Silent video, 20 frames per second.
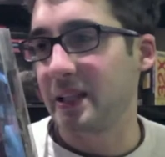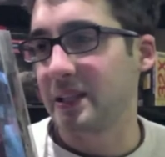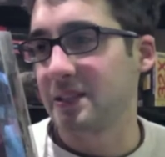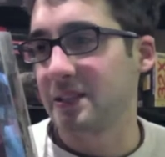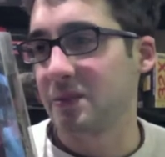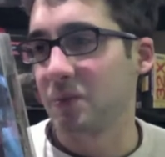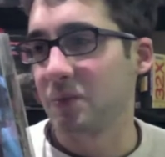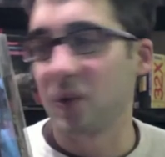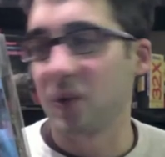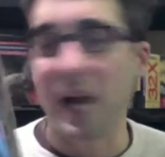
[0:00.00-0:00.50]
it's a
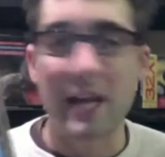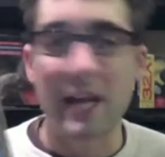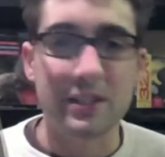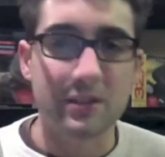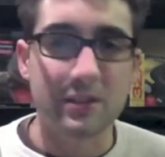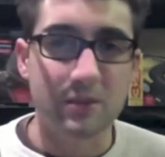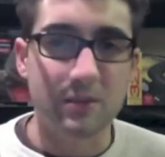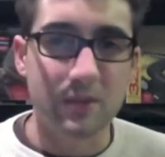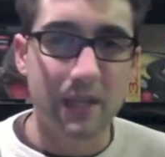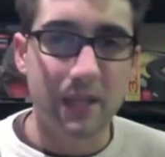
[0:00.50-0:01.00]
little more
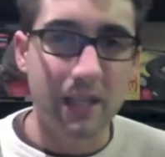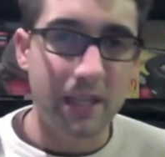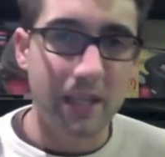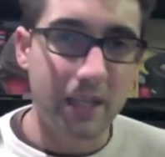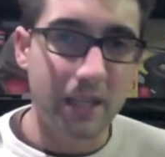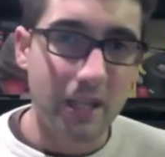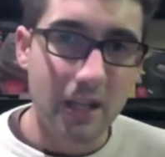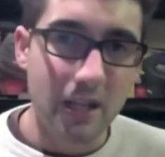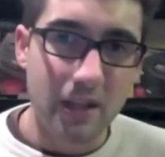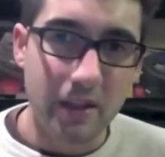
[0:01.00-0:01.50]

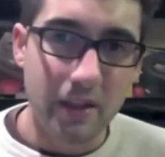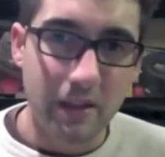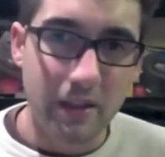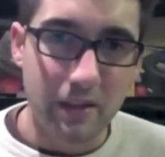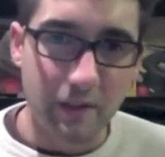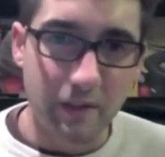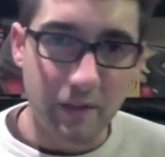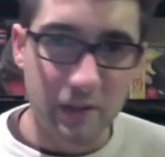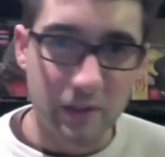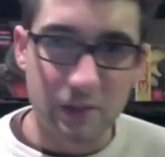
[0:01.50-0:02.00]
action-oriented than
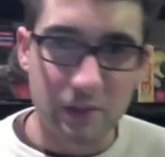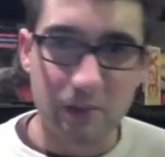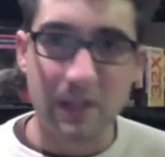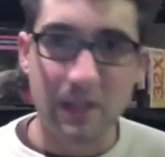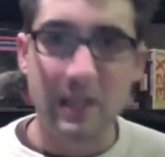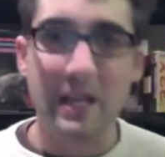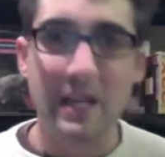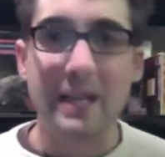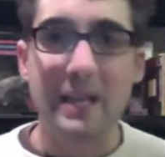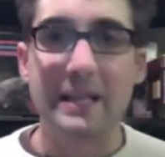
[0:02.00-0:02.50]
the first
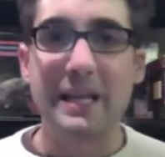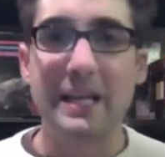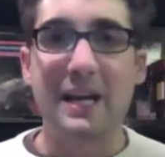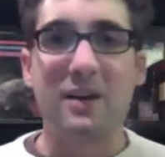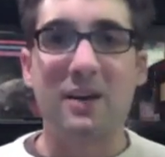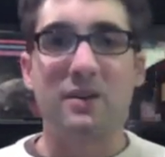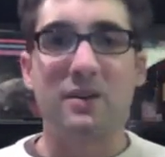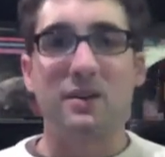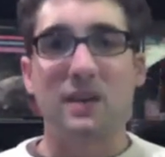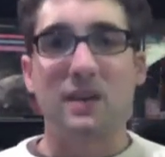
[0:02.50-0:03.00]
one.
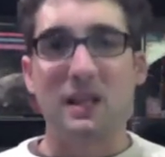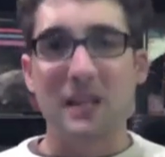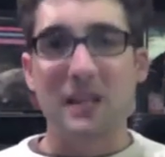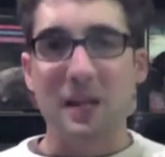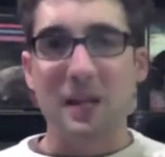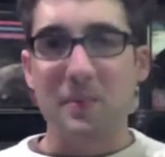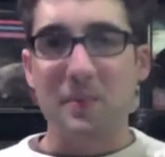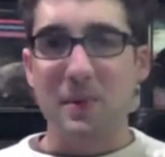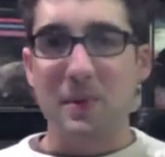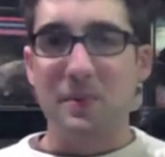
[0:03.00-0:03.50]
Now, a
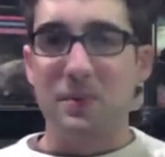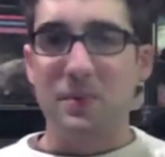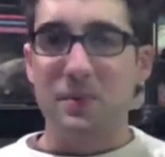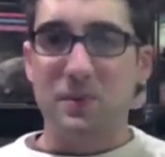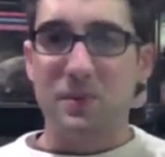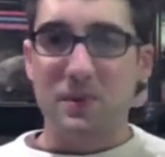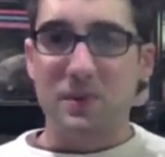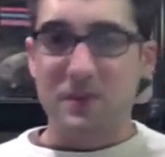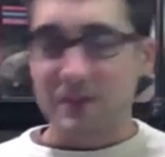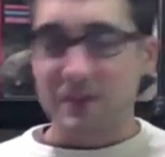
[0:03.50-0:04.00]
lot of people
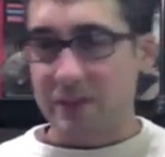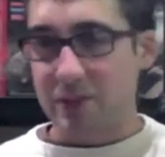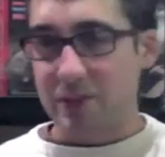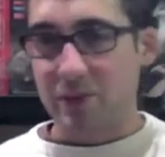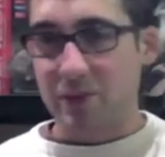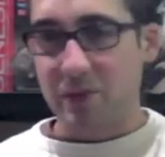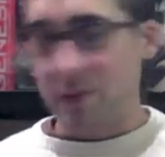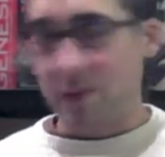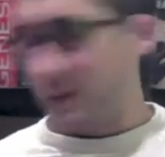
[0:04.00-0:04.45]
will disagree